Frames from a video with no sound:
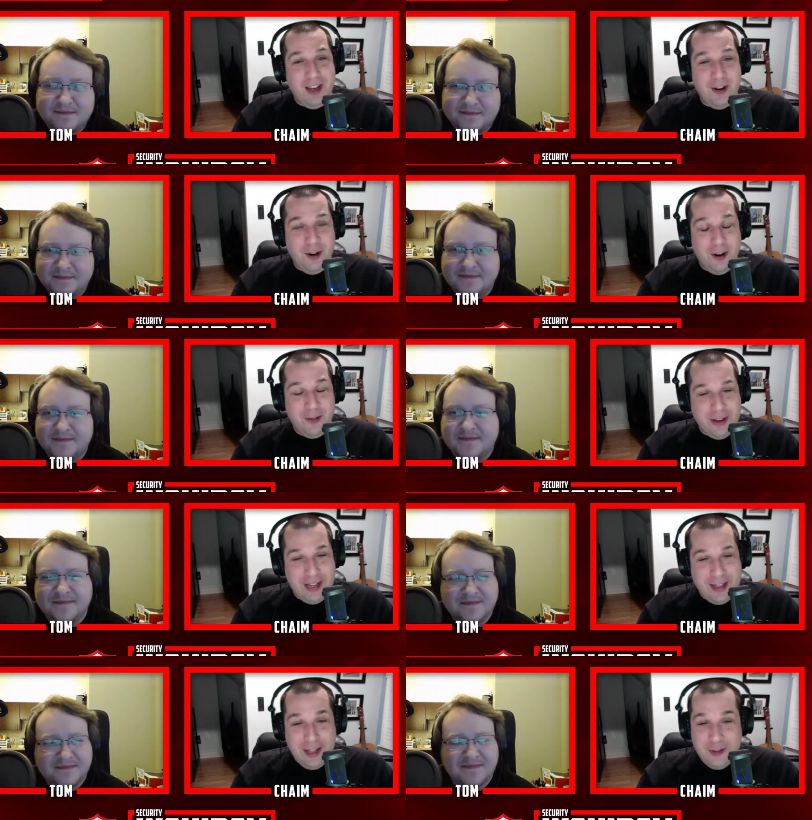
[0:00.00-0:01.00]
Speaker 1: off like i think
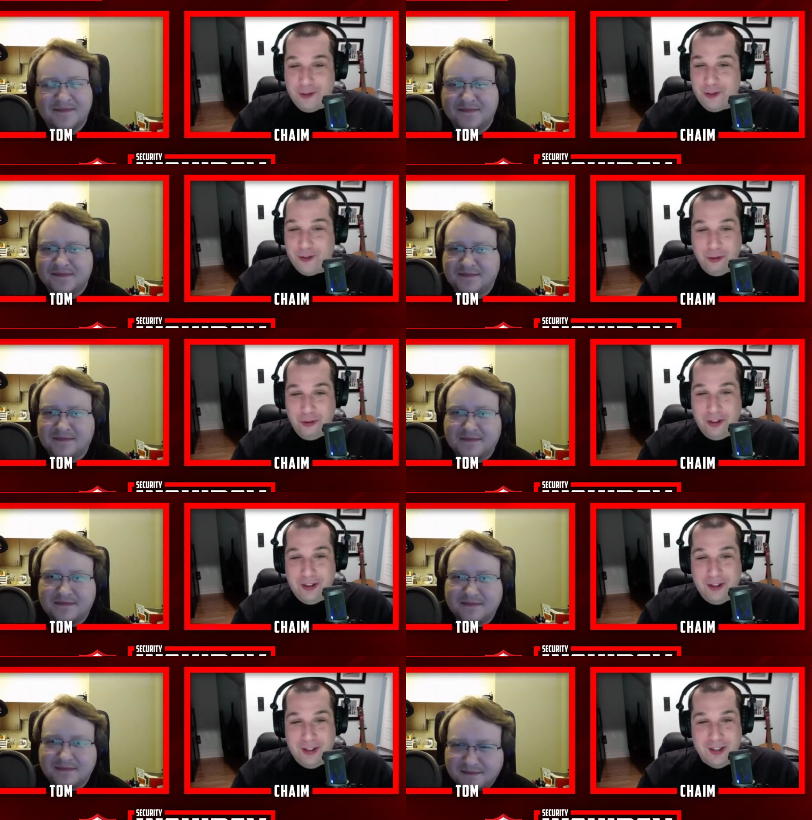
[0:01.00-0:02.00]
they're just socially
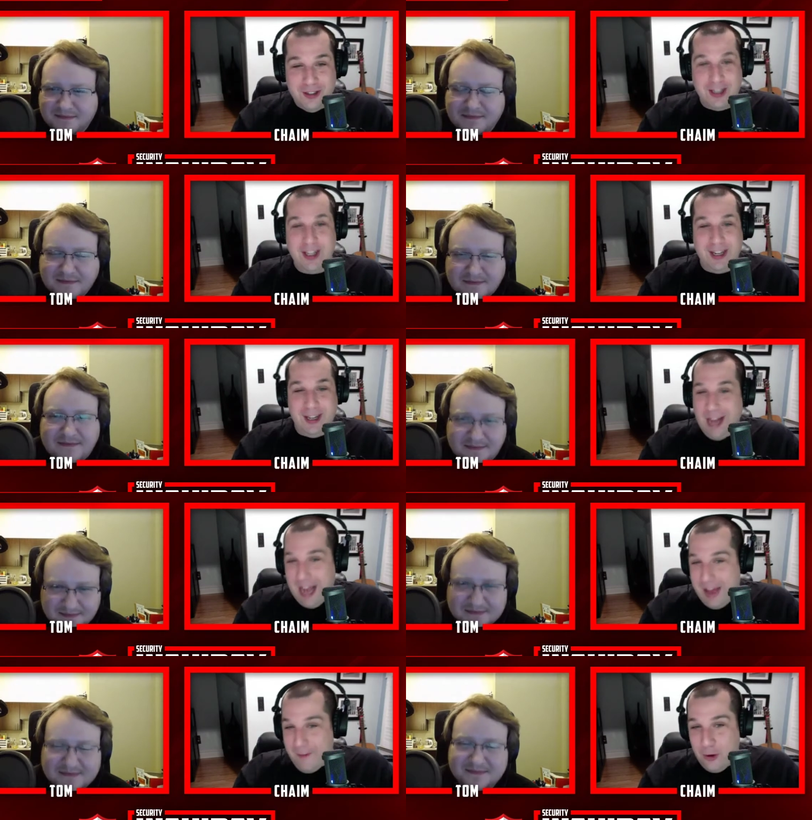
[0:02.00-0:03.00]
distancing like i haven't
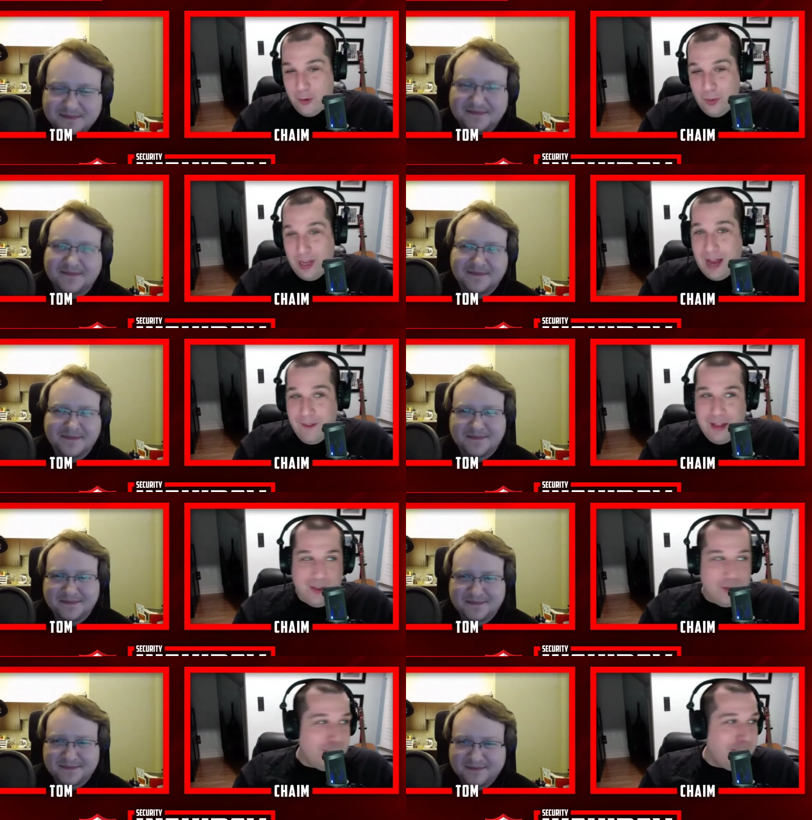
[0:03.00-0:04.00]
we haven't
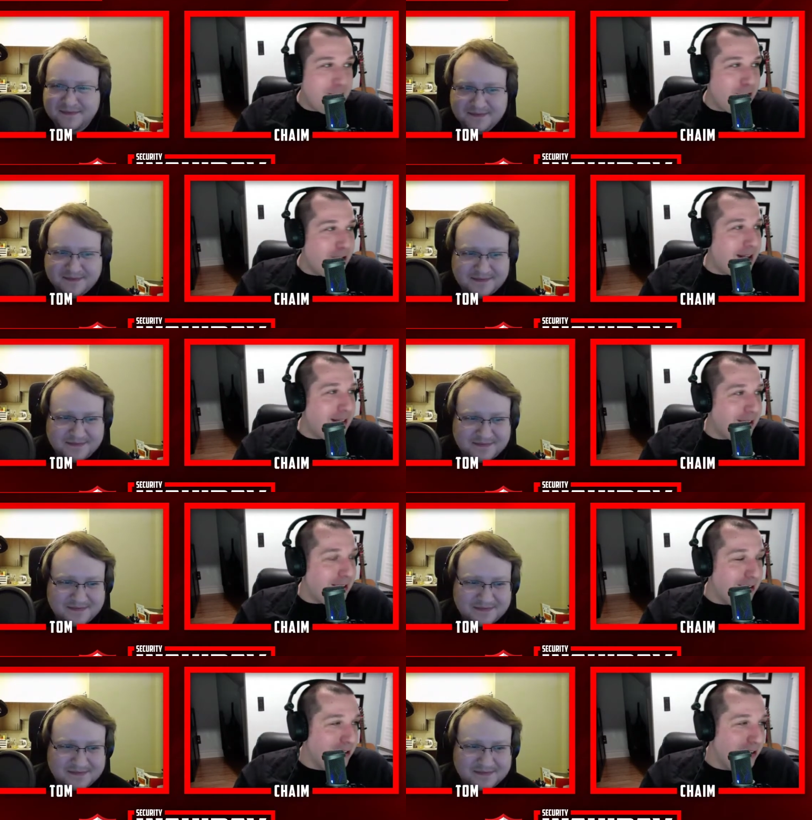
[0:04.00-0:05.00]
literally heard anything
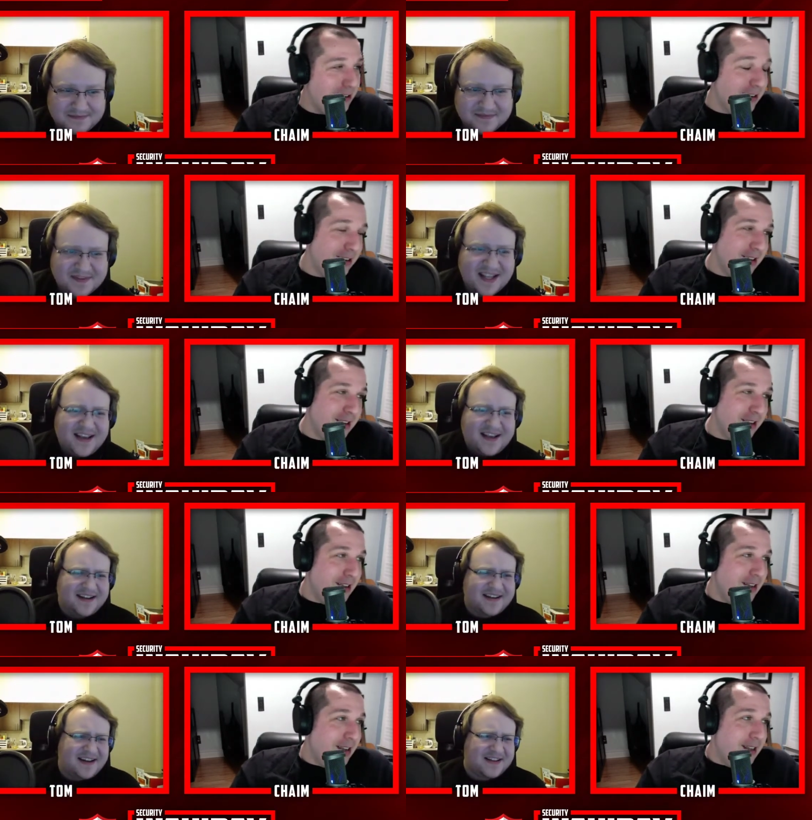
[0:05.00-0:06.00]

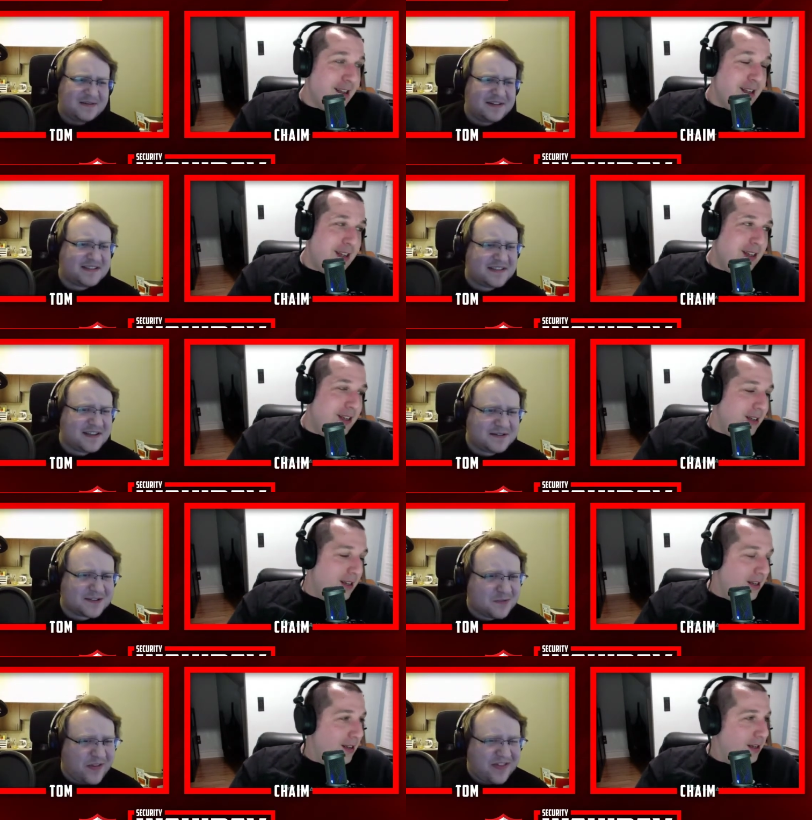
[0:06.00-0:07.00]
Speaker 2: yeah, there was there's
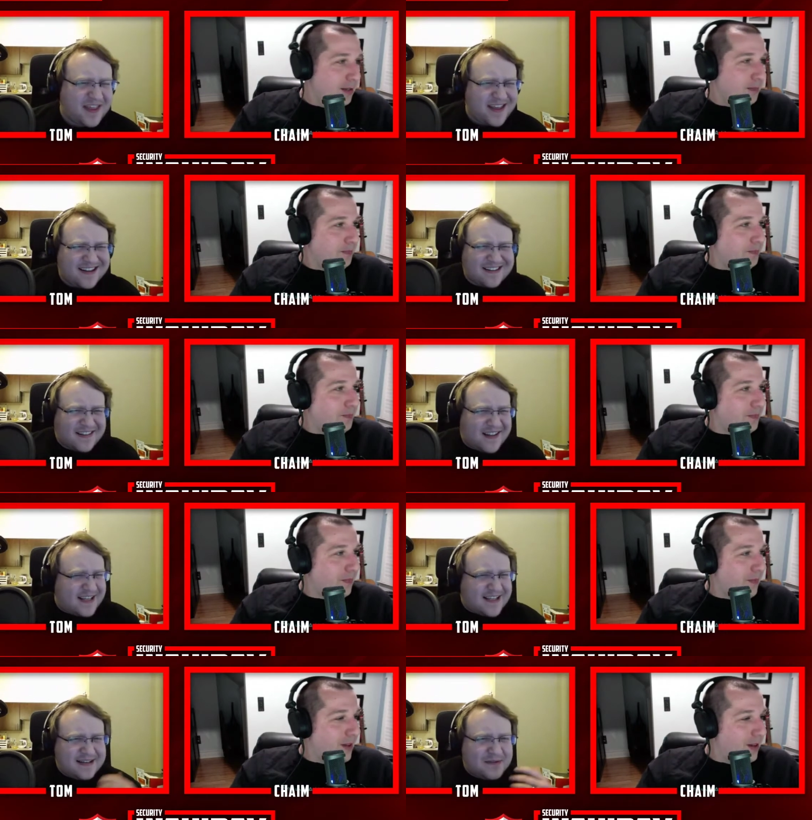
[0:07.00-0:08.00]
one thing
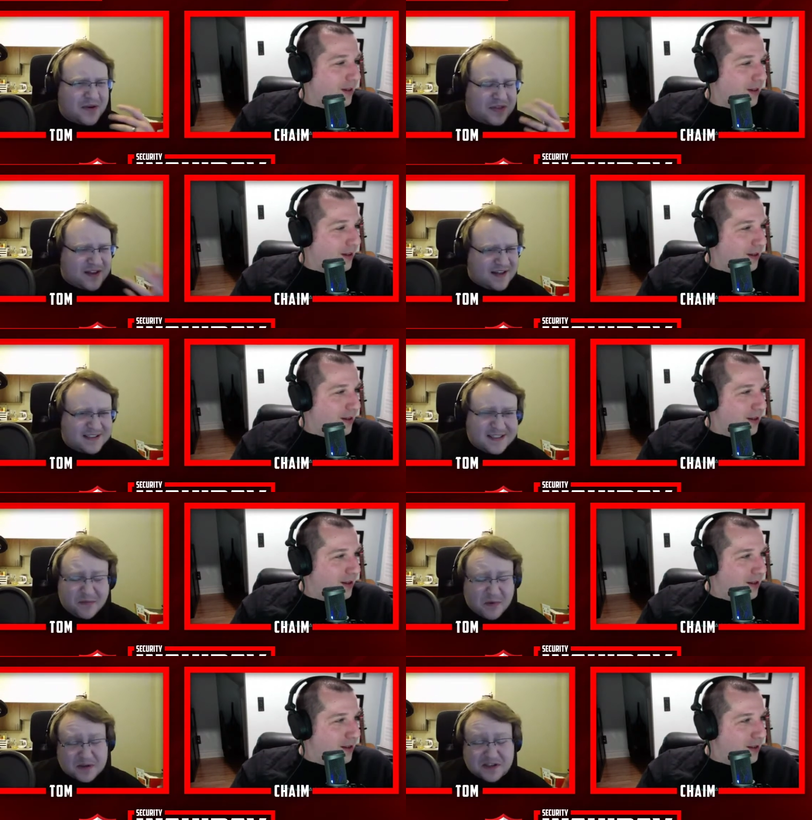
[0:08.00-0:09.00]
like with uh, Team
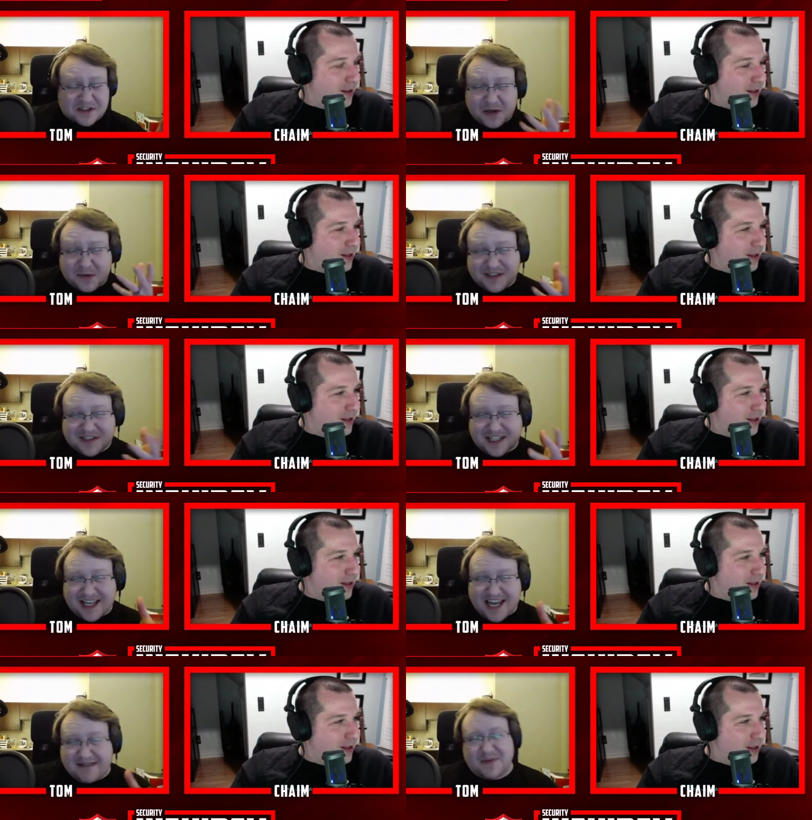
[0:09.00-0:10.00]
Fortress 2, which is a
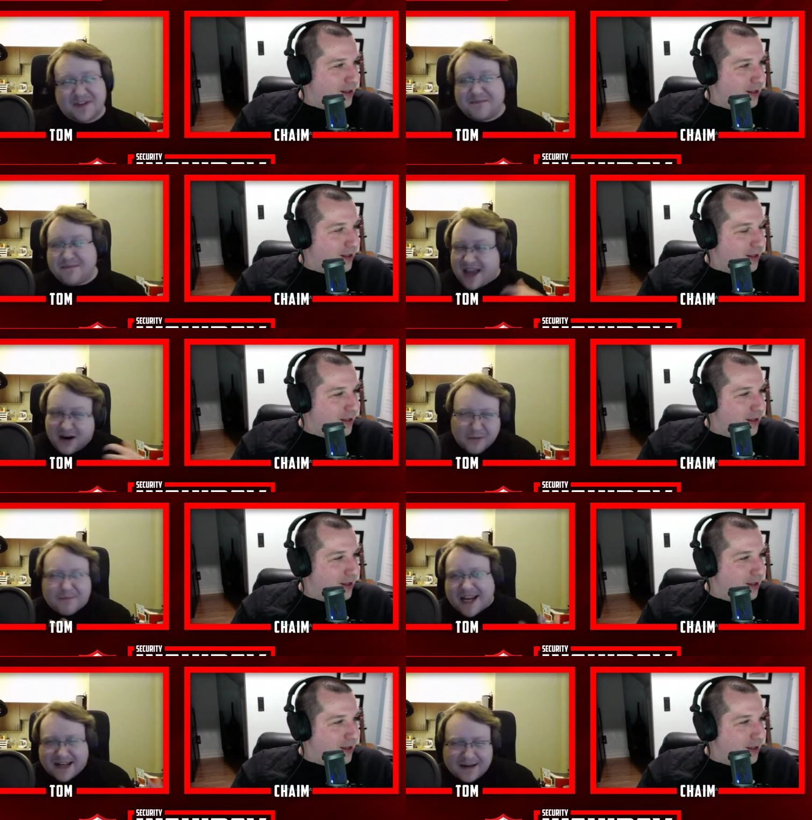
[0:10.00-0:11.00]
game which may or
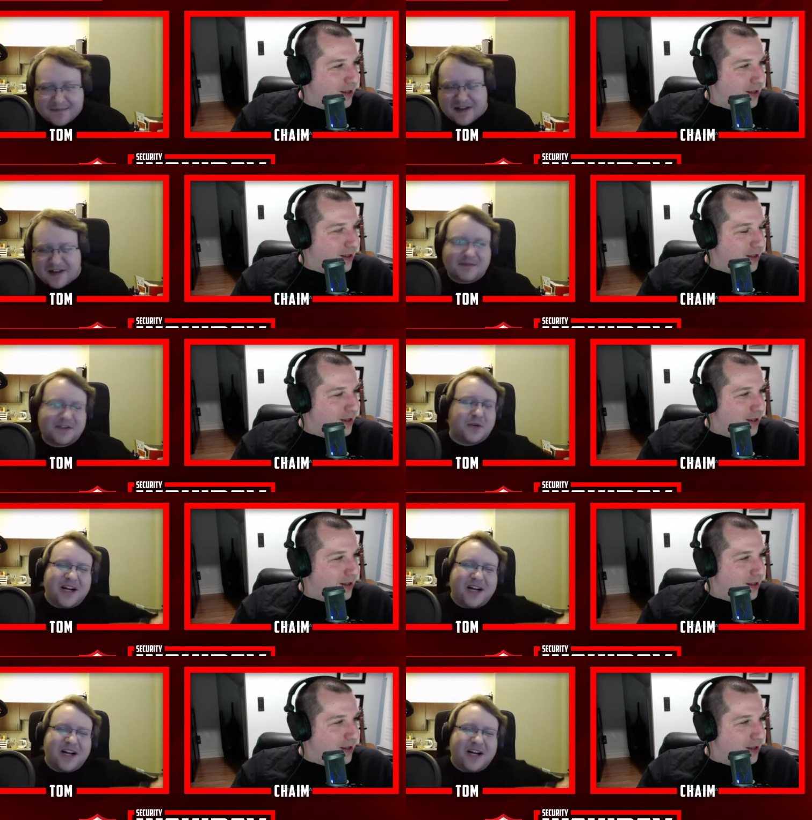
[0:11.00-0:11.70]
may not be a thing. I'm still